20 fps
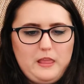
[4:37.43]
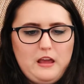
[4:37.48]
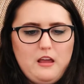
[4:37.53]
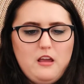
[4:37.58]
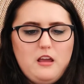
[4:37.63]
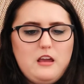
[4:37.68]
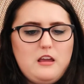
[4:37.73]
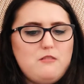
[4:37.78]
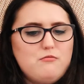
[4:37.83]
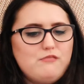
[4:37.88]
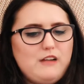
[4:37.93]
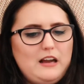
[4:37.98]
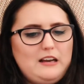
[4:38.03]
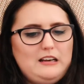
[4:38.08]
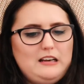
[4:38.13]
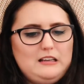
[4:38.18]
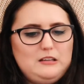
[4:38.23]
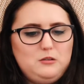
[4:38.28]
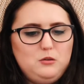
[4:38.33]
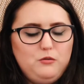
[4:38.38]
He ran
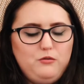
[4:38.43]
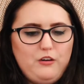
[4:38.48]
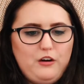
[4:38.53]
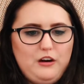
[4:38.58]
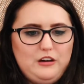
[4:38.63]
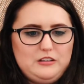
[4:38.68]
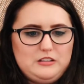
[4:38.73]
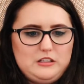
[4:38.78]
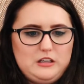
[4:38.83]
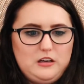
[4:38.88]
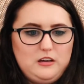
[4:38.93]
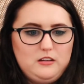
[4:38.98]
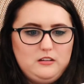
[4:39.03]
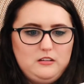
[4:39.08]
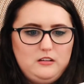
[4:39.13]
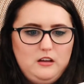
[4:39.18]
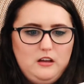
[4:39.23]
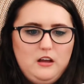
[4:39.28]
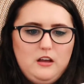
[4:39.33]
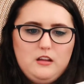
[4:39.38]
a little faster.
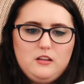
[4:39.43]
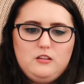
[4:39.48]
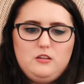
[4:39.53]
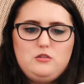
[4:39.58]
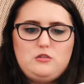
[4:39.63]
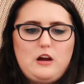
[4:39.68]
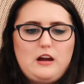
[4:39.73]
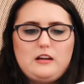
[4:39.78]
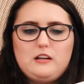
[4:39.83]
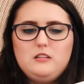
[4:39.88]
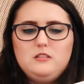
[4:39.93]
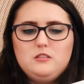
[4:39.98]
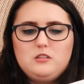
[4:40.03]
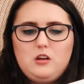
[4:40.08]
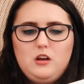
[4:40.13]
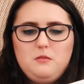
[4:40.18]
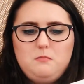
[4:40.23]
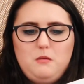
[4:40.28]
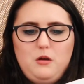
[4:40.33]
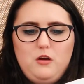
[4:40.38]
The dragons
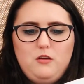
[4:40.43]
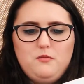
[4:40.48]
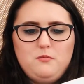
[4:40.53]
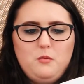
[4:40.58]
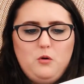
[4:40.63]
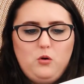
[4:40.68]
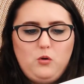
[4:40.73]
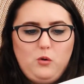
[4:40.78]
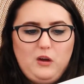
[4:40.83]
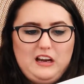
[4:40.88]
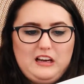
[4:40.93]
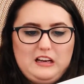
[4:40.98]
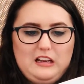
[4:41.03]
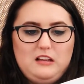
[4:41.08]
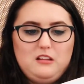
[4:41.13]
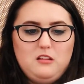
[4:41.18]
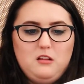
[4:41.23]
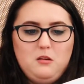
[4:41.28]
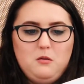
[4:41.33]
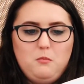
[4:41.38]
could move more
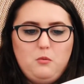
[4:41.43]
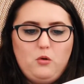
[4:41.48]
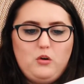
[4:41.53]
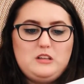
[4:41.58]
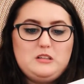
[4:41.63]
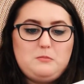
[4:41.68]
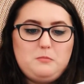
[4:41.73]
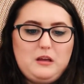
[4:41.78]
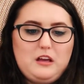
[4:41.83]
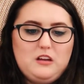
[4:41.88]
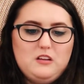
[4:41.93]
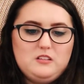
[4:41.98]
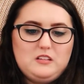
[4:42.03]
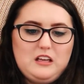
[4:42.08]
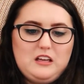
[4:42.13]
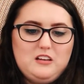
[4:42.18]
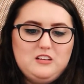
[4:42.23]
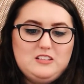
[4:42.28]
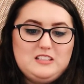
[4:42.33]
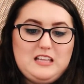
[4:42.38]
quickly than the boys because
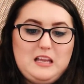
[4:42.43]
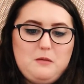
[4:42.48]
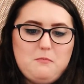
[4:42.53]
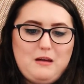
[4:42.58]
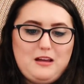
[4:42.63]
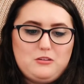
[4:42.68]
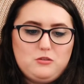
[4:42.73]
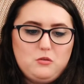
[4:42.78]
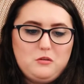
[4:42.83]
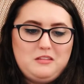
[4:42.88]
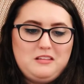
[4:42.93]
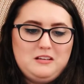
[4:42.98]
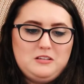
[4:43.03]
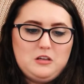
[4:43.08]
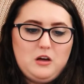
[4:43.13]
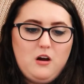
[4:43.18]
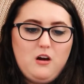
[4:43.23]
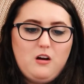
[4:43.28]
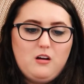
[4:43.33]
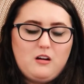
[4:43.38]
they could see better in the
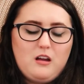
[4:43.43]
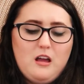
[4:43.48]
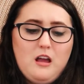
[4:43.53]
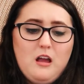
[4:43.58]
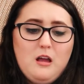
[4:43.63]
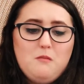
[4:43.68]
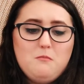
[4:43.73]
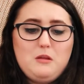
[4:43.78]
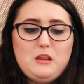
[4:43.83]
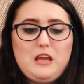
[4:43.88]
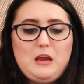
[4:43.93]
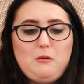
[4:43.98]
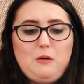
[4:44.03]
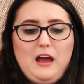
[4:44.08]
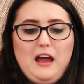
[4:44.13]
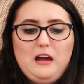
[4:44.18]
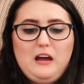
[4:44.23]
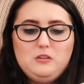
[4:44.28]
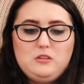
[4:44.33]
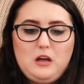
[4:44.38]
dark, but they were
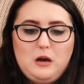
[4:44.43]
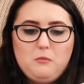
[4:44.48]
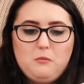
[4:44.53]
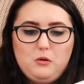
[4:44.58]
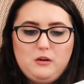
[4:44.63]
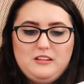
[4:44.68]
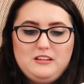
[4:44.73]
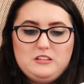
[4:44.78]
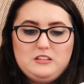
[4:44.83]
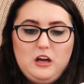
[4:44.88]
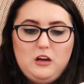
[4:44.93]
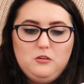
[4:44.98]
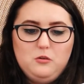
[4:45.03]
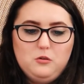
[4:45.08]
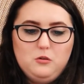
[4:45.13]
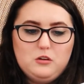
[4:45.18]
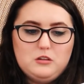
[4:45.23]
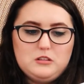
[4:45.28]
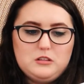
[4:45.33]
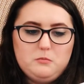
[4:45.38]
held up when the
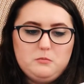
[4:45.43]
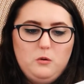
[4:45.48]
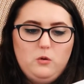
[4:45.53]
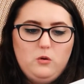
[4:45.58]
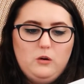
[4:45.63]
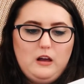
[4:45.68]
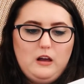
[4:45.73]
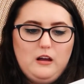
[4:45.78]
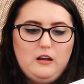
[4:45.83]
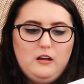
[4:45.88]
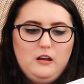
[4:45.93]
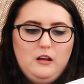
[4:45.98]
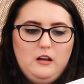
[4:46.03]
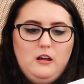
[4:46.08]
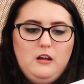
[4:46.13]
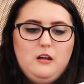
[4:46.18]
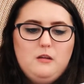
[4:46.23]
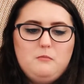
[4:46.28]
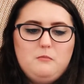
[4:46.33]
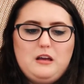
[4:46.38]
tunnel got smaller
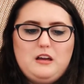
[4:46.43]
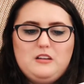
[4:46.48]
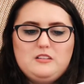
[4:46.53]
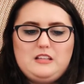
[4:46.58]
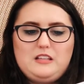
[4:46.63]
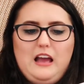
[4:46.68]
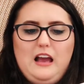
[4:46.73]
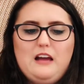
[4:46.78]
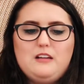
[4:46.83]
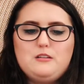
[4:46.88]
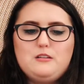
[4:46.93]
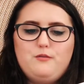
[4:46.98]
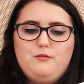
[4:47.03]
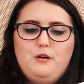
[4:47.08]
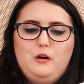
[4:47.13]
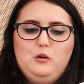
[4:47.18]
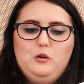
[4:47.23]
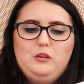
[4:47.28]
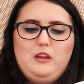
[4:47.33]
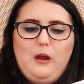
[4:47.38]
because they had to
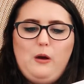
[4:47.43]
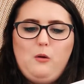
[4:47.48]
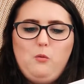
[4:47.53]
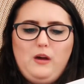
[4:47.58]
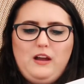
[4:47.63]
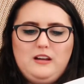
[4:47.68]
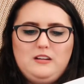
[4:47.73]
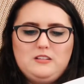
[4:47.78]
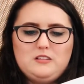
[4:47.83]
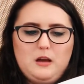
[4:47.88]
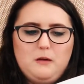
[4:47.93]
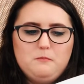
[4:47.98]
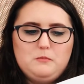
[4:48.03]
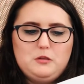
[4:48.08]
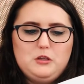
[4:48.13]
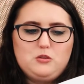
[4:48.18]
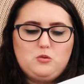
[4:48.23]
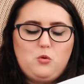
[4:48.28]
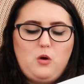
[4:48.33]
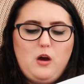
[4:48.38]
fold their wings up
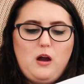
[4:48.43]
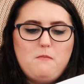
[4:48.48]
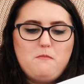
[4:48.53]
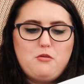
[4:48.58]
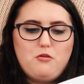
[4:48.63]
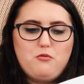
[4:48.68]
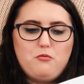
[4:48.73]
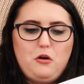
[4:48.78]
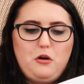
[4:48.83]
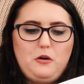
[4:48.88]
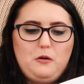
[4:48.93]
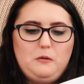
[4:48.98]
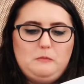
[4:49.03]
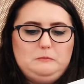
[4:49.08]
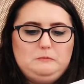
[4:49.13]
to squirm through.